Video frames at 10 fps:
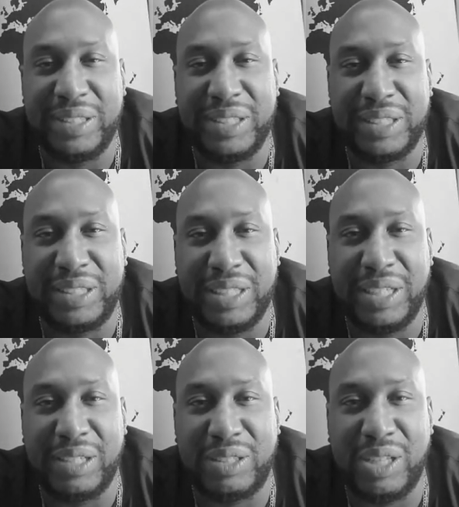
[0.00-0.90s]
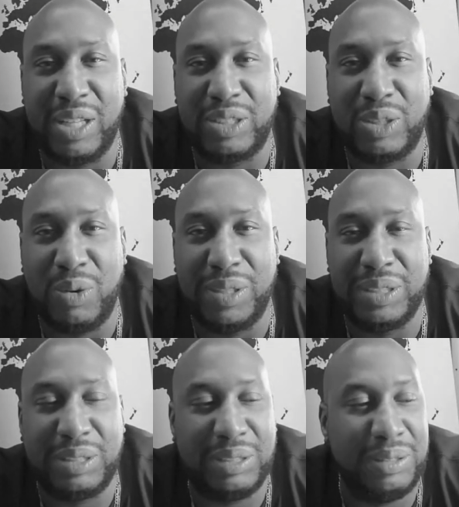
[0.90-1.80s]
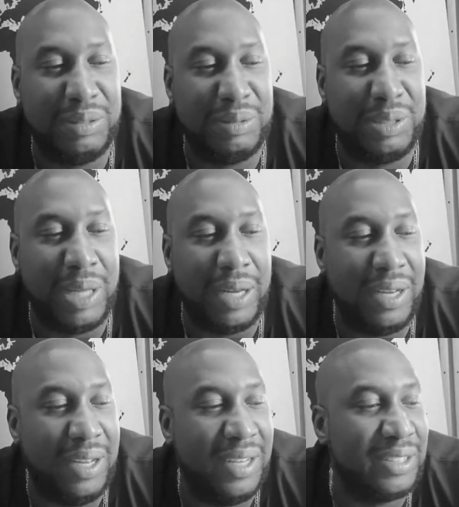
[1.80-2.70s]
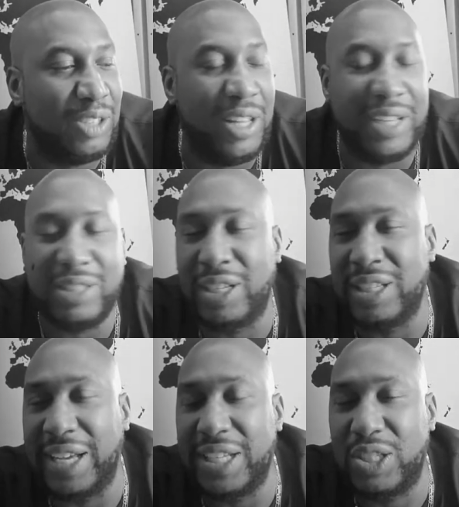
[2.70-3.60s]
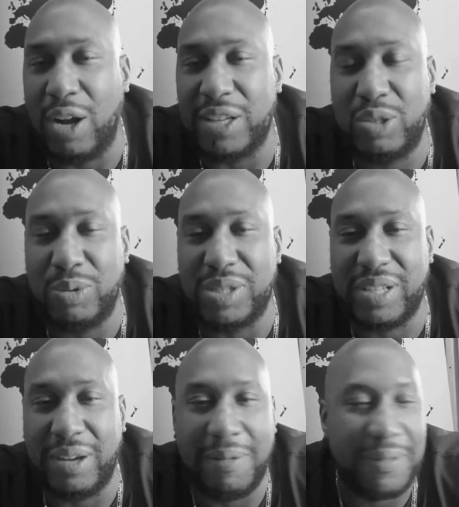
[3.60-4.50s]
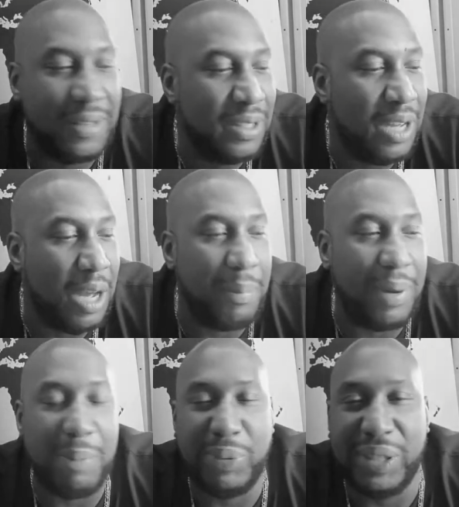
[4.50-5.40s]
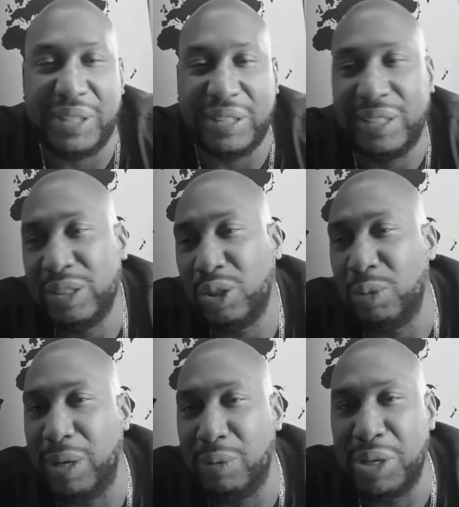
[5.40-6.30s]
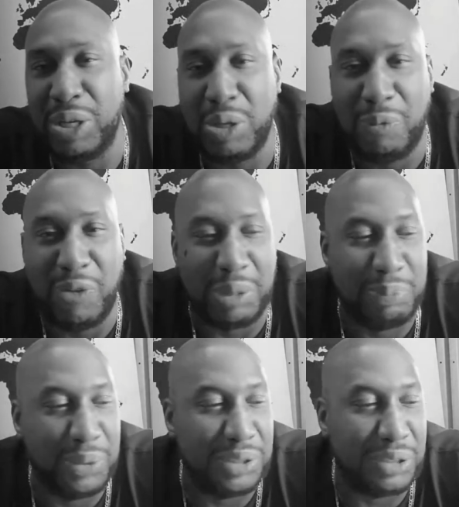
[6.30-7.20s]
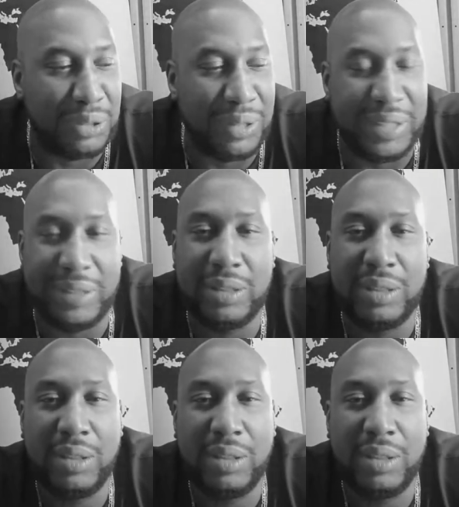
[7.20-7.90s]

This nigga sit here telling stories, looking like he talking to himself about prison. Nobody want to hear no fucking prison stories.